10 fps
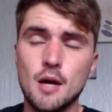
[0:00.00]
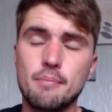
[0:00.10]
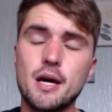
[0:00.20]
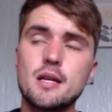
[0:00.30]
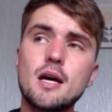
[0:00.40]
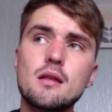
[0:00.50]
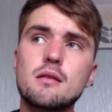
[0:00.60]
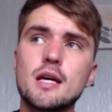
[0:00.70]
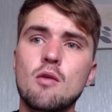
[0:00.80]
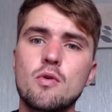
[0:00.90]
But another
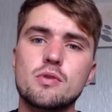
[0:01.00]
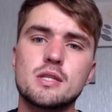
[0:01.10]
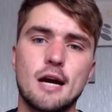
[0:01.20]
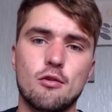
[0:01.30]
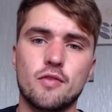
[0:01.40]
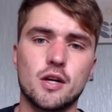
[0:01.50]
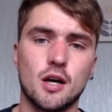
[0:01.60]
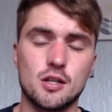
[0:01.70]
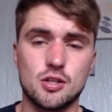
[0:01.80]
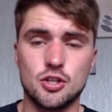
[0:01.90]
thing I will say with
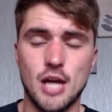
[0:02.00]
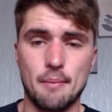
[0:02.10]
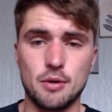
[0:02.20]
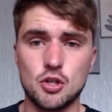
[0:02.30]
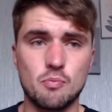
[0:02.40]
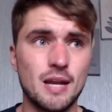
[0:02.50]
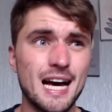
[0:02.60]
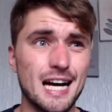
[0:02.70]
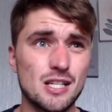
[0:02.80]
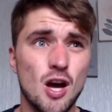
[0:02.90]
regards to the championship
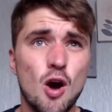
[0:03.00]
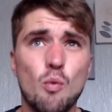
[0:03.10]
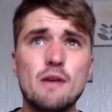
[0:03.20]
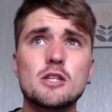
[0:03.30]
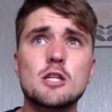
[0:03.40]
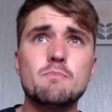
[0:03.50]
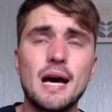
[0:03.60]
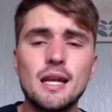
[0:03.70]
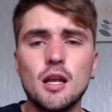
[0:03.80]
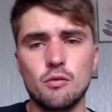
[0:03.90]
players, we've
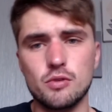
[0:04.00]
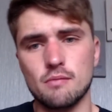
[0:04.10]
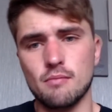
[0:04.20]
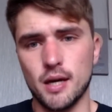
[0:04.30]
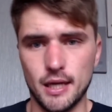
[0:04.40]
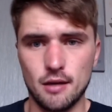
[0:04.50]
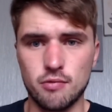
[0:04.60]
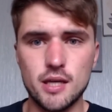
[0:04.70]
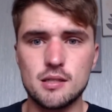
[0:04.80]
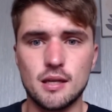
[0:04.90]
spent loads of money
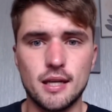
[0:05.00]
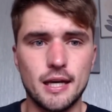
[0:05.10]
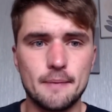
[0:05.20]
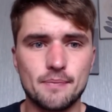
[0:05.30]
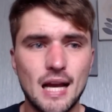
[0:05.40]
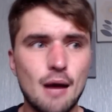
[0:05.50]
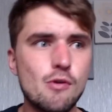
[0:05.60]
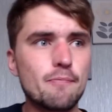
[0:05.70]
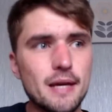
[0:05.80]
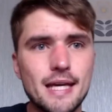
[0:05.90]
recently and
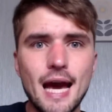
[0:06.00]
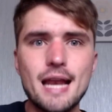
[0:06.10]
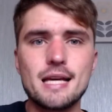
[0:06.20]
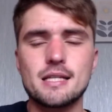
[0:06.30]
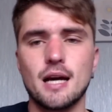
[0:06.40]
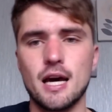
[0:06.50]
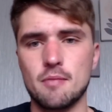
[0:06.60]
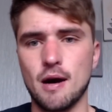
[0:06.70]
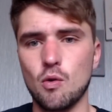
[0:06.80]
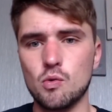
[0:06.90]
we've been getting excited
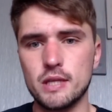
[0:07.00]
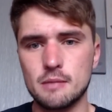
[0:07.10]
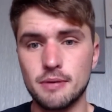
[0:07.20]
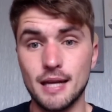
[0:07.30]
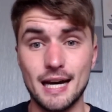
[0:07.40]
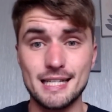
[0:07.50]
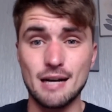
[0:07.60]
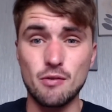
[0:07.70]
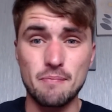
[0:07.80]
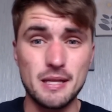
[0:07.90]
about all these players
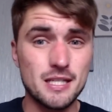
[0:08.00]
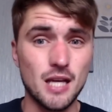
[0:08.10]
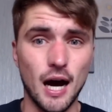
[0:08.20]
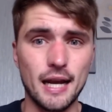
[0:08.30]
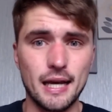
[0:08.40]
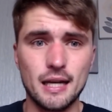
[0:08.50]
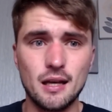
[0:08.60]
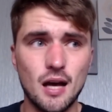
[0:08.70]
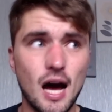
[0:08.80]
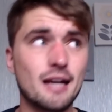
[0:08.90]
that we've been signing.
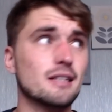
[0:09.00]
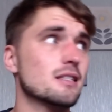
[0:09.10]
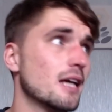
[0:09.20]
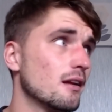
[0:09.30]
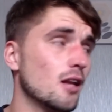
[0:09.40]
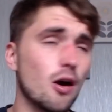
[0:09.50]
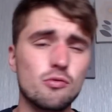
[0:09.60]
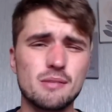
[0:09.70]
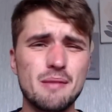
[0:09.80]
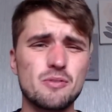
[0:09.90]
I can send
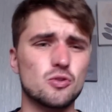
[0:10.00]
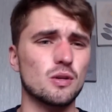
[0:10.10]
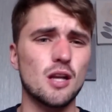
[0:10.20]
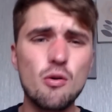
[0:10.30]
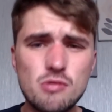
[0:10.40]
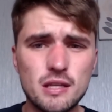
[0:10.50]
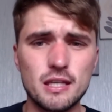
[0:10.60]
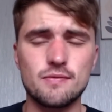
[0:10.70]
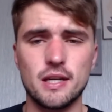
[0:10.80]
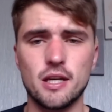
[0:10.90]
loads. I remember doing loads of
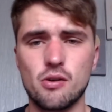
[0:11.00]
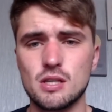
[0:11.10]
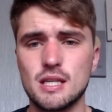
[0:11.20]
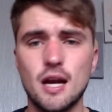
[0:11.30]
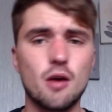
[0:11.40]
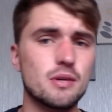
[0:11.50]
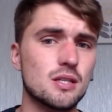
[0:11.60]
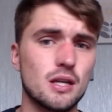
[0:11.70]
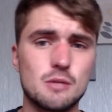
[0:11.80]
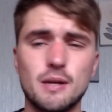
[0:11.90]
these videos and saying, oh, we
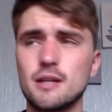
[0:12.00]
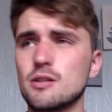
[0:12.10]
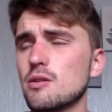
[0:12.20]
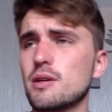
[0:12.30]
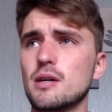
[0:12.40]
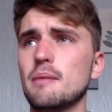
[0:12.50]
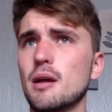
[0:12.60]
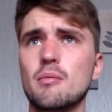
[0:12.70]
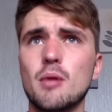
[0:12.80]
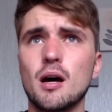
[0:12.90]
signed this player, looks so excited,
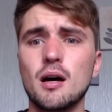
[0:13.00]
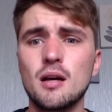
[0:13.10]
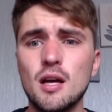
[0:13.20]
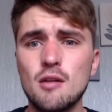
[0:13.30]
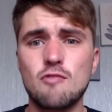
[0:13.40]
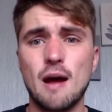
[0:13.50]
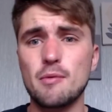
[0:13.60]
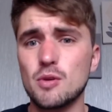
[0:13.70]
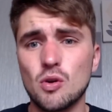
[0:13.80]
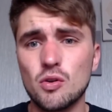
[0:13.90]
blah, blah, blah. Rabi
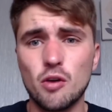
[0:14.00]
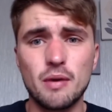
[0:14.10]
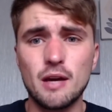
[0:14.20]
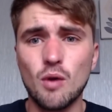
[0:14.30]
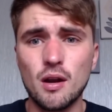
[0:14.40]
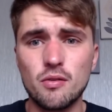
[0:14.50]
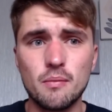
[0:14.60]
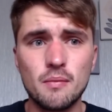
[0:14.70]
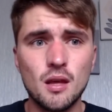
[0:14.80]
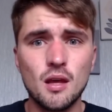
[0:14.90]
Matondo being one of
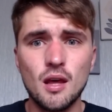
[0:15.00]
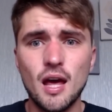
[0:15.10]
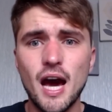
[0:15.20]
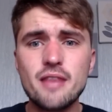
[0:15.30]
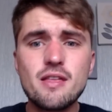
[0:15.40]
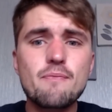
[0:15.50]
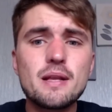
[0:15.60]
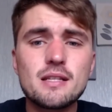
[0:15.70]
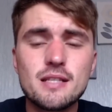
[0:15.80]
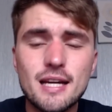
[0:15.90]
them. And they've
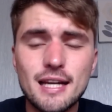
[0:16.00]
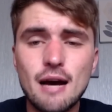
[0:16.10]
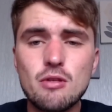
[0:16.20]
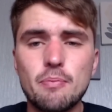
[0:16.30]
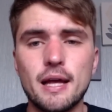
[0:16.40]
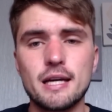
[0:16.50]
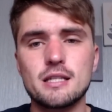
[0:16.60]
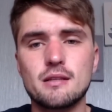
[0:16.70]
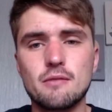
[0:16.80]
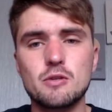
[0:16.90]
been stinking out the
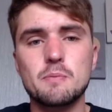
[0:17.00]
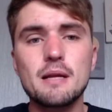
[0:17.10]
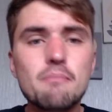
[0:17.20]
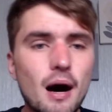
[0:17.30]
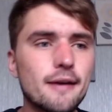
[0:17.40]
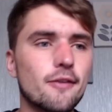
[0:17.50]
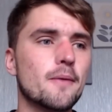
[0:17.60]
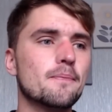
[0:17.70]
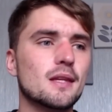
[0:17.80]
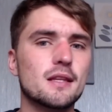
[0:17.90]
place. We spent money on
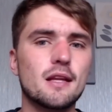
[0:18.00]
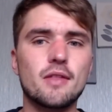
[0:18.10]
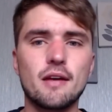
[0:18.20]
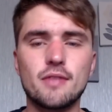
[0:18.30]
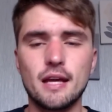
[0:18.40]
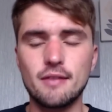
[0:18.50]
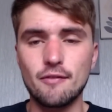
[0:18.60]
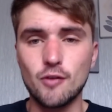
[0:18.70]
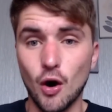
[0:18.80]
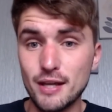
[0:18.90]
them.
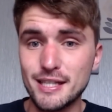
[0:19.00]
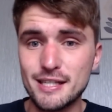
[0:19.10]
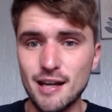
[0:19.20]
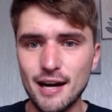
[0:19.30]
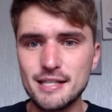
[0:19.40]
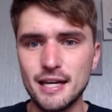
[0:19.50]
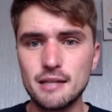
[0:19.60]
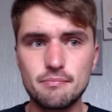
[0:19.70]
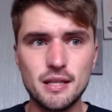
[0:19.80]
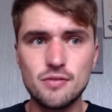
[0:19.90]
They've got us
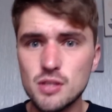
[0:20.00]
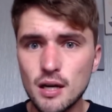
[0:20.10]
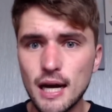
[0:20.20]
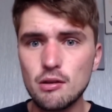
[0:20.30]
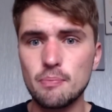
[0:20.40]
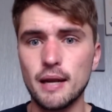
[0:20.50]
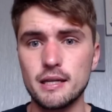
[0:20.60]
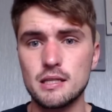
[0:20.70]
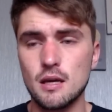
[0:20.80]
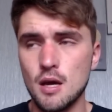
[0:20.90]
excited, but they've stunk out the
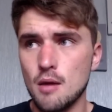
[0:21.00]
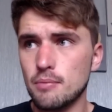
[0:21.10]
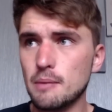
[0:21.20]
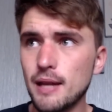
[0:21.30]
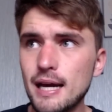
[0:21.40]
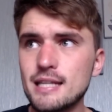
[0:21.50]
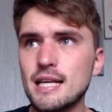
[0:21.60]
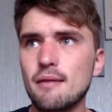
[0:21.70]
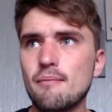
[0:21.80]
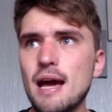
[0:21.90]
place. But the players
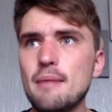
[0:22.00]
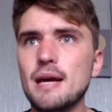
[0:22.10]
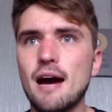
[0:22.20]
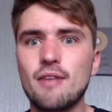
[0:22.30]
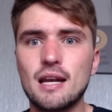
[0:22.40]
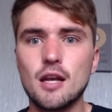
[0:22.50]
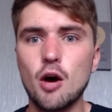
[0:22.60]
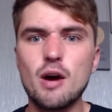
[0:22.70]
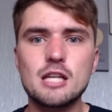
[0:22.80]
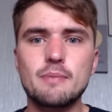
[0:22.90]
that maybe have had
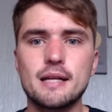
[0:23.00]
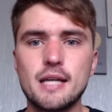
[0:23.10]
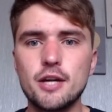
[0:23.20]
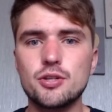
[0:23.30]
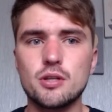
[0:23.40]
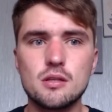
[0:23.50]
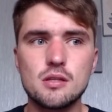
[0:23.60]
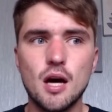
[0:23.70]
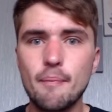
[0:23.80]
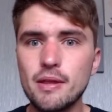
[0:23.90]
low expectations
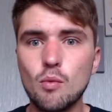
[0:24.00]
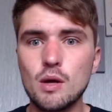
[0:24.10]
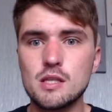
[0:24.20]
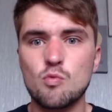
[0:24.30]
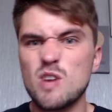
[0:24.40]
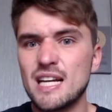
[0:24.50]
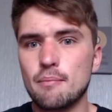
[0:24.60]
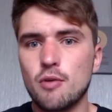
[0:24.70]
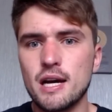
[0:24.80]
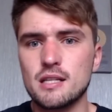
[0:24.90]
have been the ones that really
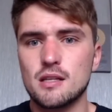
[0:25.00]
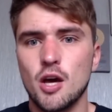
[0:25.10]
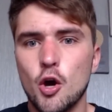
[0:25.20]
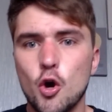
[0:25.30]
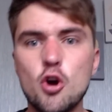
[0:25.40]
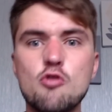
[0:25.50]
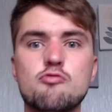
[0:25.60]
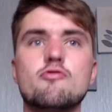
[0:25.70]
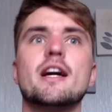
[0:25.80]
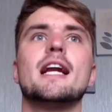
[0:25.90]
impressed. Who
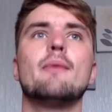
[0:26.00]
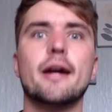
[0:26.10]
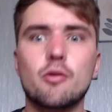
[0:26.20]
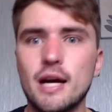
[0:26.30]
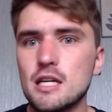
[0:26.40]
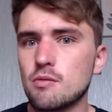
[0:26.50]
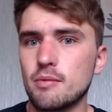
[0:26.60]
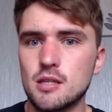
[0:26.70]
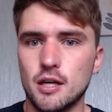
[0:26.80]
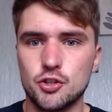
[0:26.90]
really went crazy when
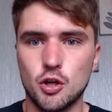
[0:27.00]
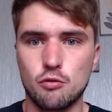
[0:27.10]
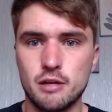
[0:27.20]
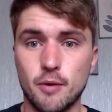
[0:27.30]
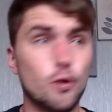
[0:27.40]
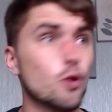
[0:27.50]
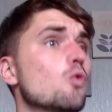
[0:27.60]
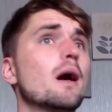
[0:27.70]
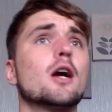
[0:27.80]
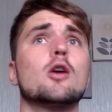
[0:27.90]
we signed Joe Aribo?
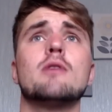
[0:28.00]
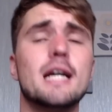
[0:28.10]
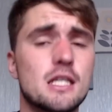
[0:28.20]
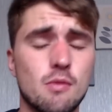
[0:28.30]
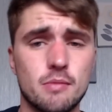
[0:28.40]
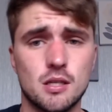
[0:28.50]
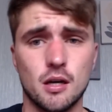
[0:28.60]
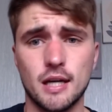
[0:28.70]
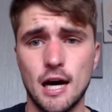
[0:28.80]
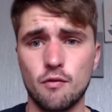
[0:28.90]
went crazy when we
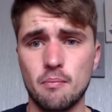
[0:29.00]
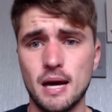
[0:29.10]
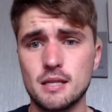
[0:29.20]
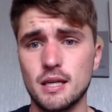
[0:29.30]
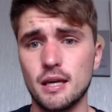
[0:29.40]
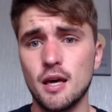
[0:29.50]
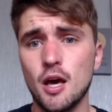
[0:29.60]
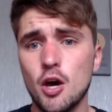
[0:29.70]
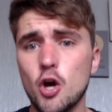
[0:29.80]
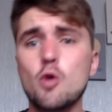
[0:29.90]
signed Calvin Bassey?
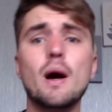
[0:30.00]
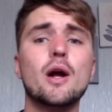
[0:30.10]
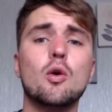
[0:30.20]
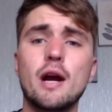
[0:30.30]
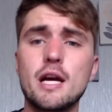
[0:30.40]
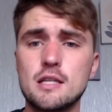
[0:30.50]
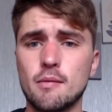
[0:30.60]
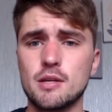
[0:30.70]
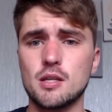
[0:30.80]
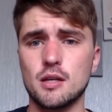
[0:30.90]
Who went crazy
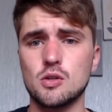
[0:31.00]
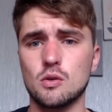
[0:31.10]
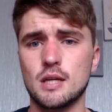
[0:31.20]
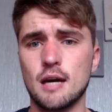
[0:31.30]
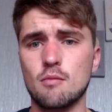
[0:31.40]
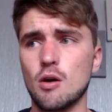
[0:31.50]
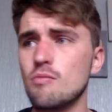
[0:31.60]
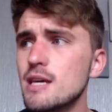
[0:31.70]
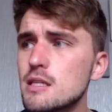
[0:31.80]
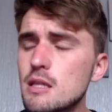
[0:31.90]
when we signed Todd Cantwell?
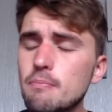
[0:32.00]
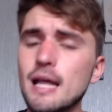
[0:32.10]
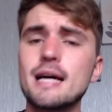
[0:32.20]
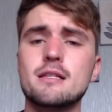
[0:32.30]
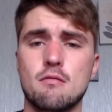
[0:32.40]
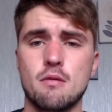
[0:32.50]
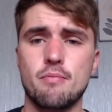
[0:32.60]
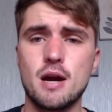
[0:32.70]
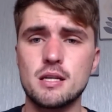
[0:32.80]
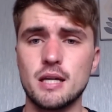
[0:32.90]
And these are the players that were
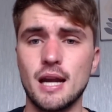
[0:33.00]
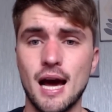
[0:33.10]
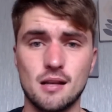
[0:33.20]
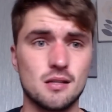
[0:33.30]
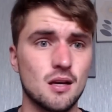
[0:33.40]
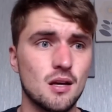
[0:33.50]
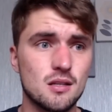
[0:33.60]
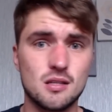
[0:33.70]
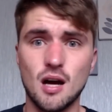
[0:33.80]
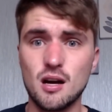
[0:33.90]
impressing and
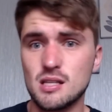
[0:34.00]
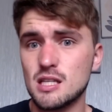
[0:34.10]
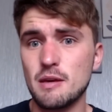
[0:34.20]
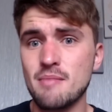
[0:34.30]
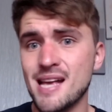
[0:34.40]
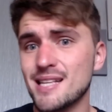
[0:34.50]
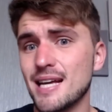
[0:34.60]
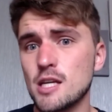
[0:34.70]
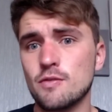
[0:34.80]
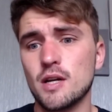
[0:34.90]
starting to be
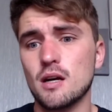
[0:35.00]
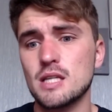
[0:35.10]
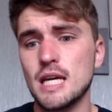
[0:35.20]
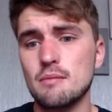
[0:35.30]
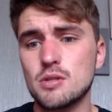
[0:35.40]
mainstays within our team.